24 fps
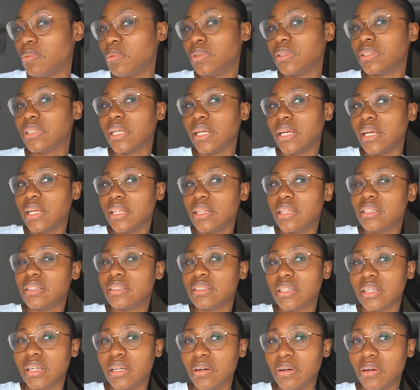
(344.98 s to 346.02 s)
once I get
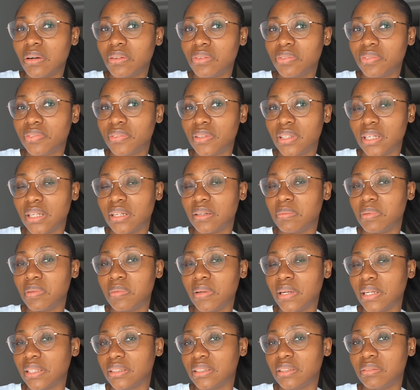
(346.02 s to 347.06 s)
this hair off, then I'll be
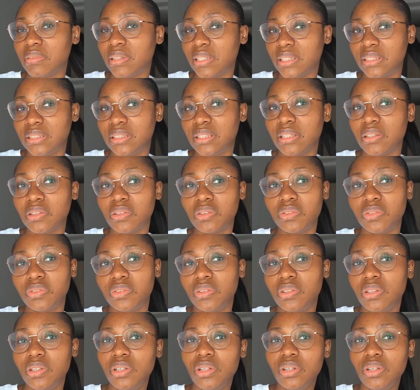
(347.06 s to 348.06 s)
back to myself.